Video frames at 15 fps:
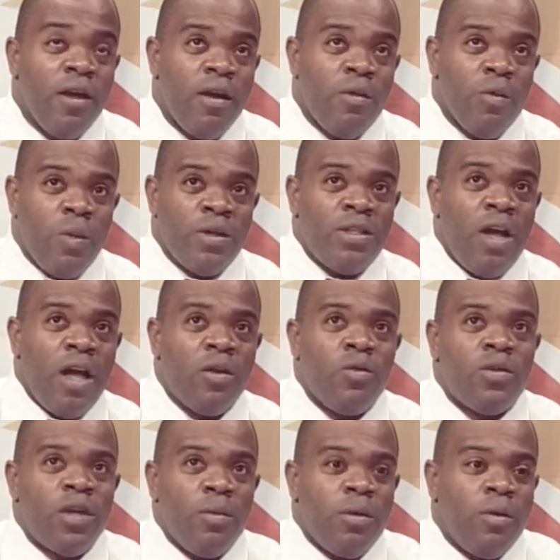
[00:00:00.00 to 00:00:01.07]
which got
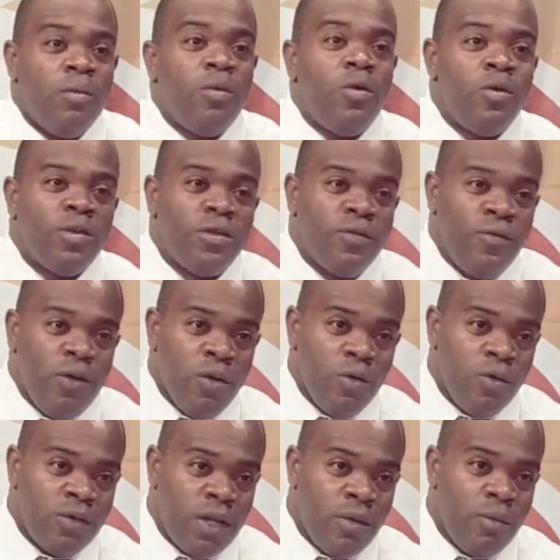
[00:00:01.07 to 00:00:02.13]
some of the most
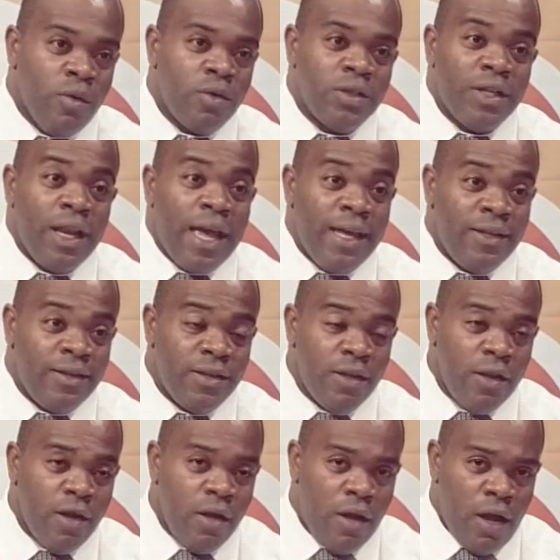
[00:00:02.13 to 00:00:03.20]
views or the most likes
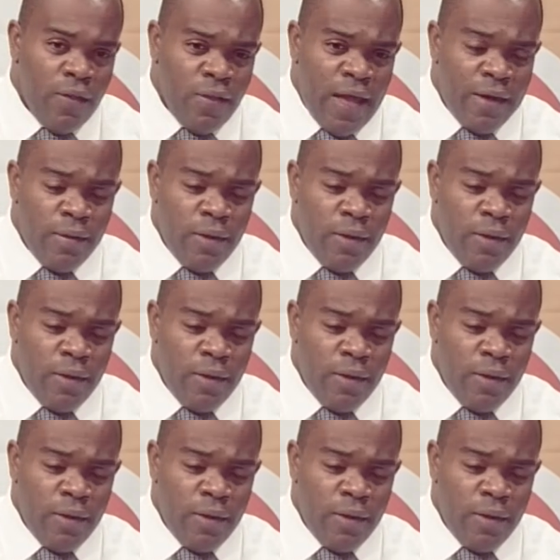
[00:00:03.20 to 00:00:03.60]
on that